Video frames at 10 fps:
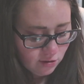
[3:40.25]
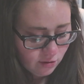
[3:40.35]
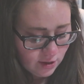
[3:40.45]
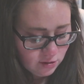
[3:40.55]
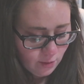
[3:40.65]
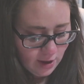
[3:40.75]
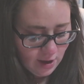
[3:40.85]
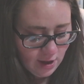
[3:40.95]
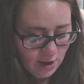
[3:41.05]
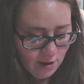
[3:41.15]
so that's why
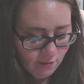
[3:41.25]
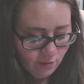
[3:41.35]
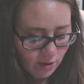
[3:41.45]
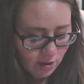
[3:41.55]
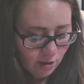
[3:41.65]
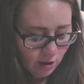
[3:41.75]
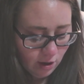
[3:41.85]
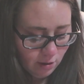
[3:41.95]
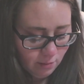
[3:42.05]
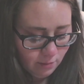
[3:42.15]
I have
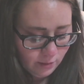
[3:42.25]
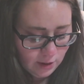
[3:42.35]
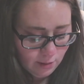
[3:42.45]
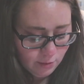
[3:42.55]
um, like a